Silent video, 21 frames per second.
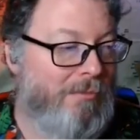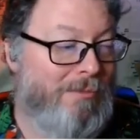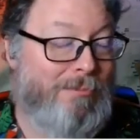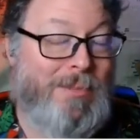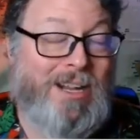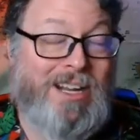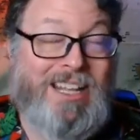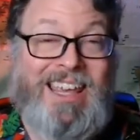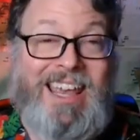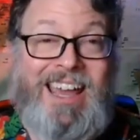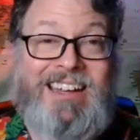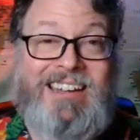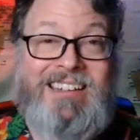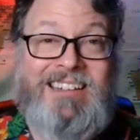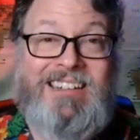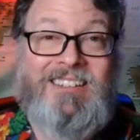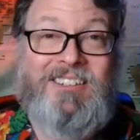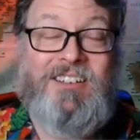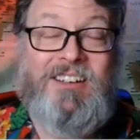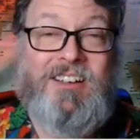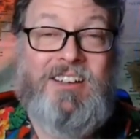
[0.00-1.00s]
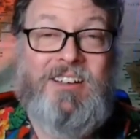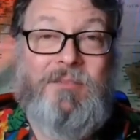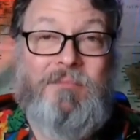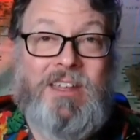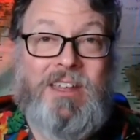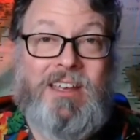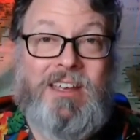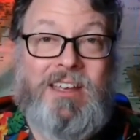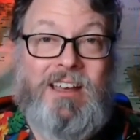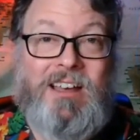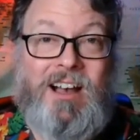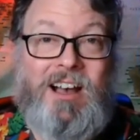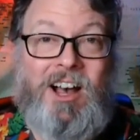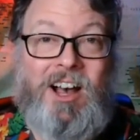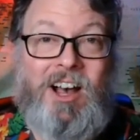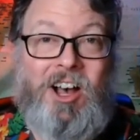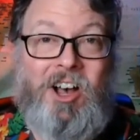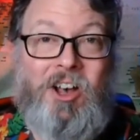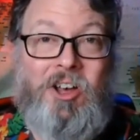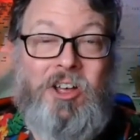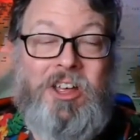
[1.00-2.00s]
again,
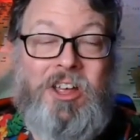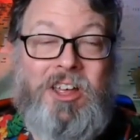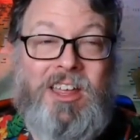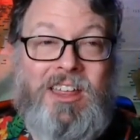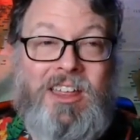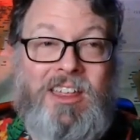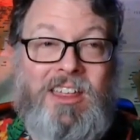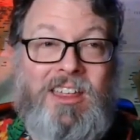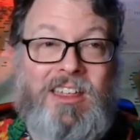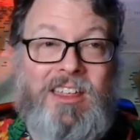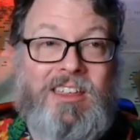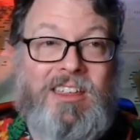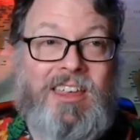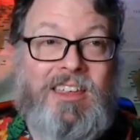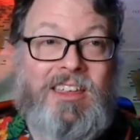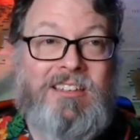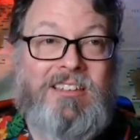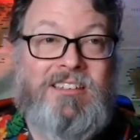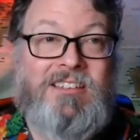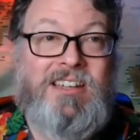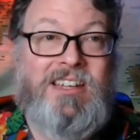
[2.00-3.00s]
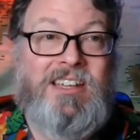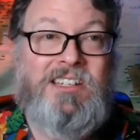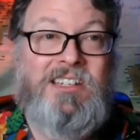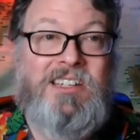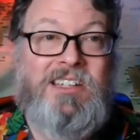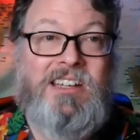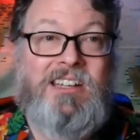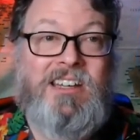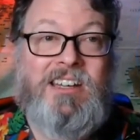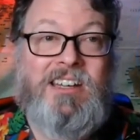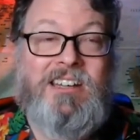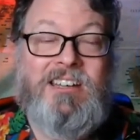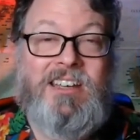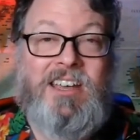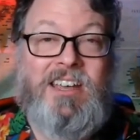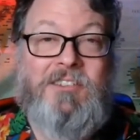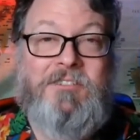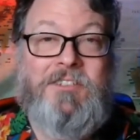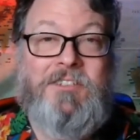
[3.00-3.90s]
Disney didn't give